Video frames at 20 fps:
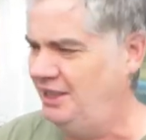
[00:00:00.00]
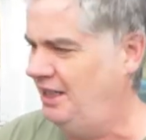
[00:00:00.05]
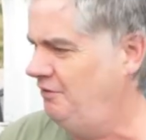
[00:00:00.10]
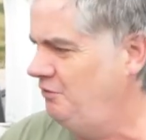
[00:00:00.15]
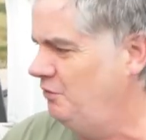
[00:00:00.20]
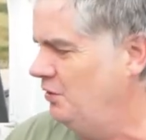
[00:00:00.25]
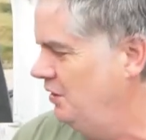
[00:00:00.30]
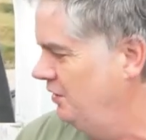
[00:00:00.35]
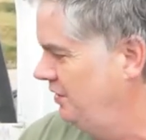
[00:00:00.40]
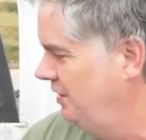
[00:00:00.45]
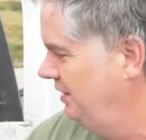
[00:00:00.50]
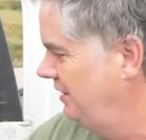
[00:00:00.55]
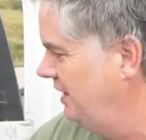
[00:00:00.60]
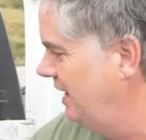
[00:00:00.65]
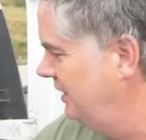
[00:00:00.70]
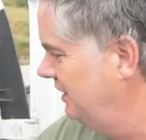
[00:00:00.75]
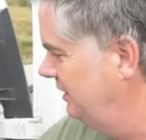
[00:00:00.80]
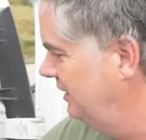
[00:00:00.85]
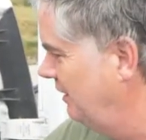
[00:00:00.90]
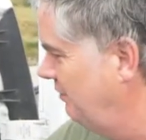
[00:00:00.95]
I've worked in
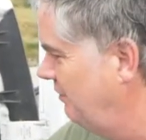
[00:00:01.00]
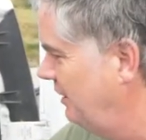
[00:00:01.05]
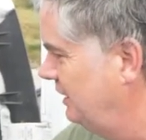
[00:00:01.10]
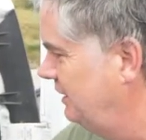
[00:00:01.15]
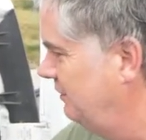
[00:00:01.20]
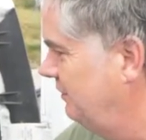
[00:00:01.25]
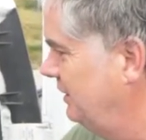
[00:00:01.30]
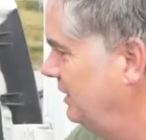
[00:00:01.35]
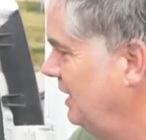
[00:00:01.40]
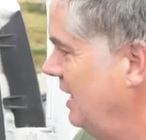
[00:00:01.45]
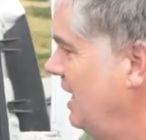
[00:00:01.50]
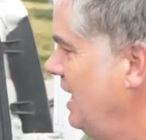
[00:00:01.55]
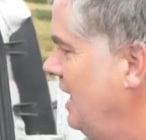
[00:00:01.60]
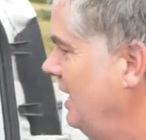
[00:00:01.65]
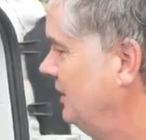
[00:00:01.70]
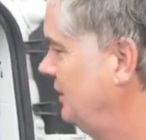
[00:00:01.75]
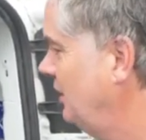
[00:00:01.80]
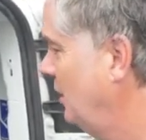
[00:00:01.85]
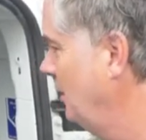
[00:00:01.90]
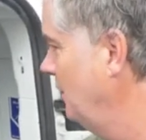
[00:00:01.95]
Texas at festivals.
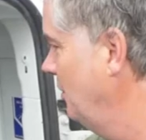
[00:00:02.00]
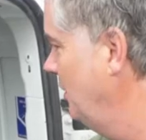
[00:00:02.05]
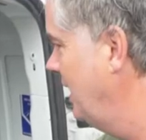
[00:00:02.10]
So